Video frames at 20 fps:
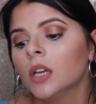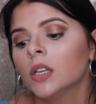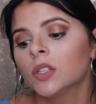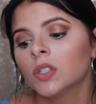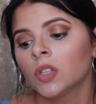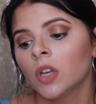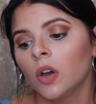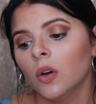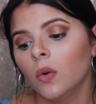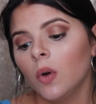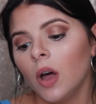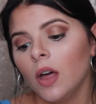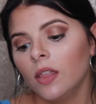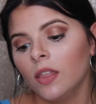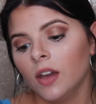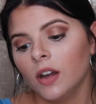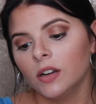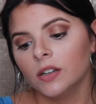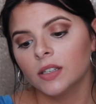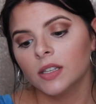So
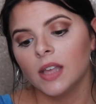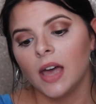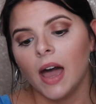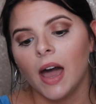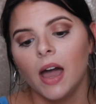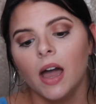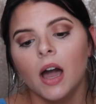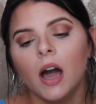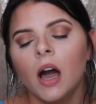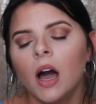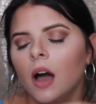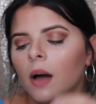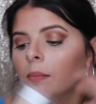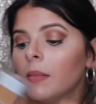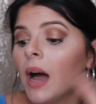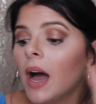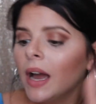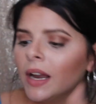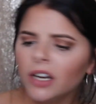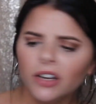there's that.
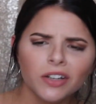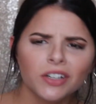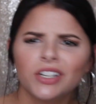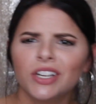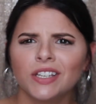I know I